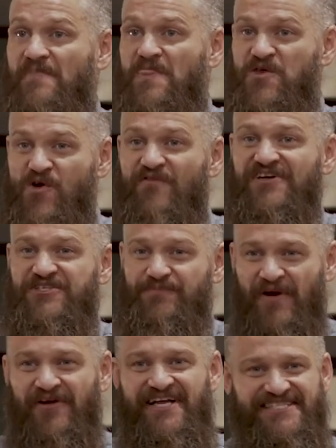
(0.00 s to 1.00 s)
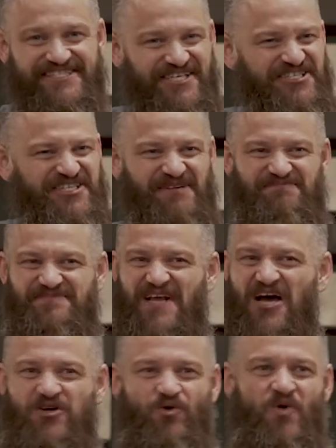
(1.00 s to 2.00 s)
You've experienced just
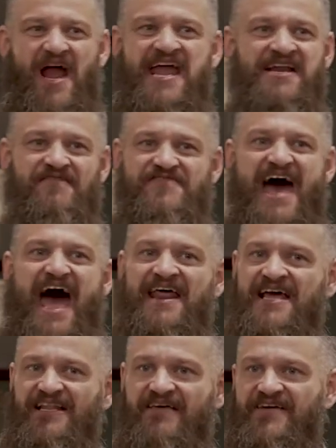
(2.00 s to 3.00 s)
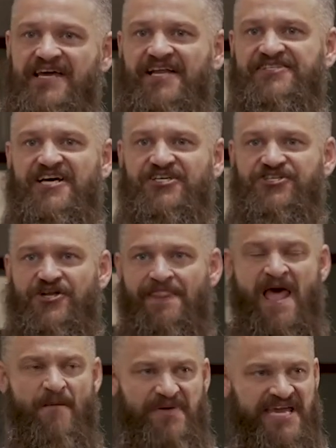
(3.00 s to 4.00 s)
a grain of that living in addiction,
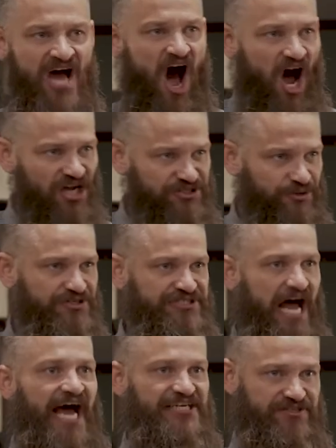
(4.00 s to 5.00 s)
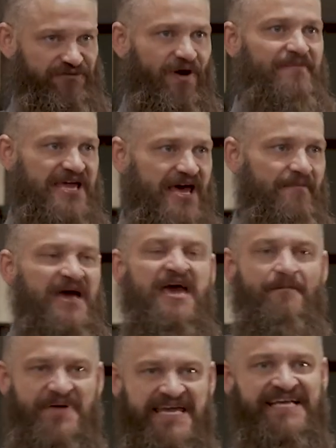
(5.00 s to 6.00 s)
being ostracized from Him,
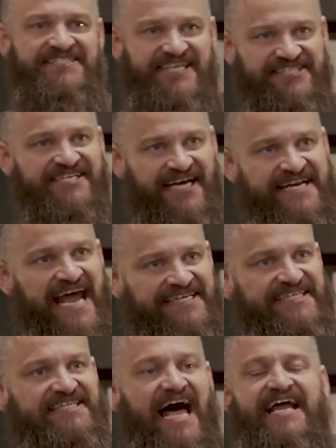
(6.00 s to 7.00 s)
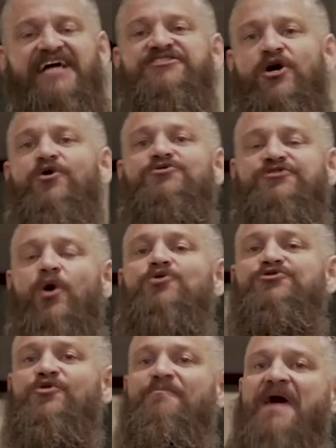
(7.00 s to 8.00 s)
being disconnected like I
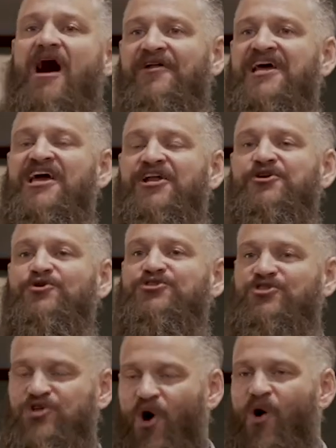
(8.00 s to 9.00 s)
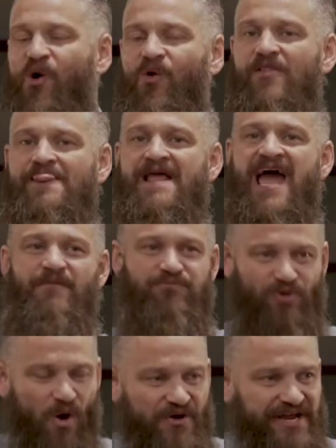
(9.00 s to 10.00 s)
told you about in your soul, and
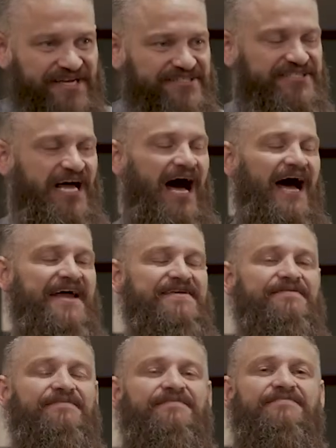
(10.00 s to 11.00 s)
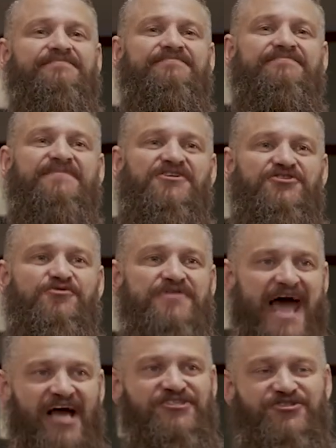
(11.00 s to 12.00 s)
broken inside as you
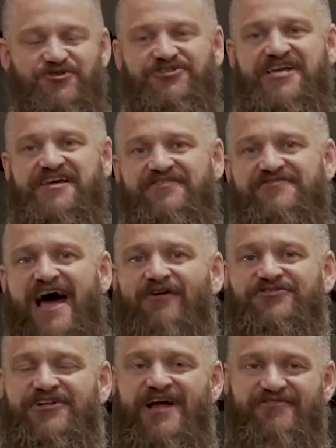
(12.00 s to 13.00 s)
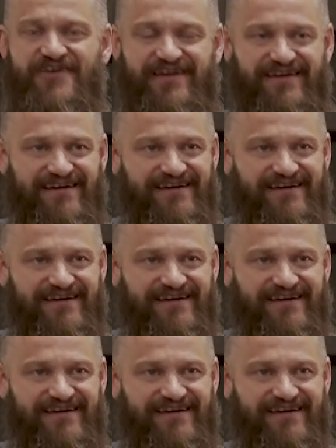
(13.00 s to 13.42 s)
gnashed your teeth down to nothing.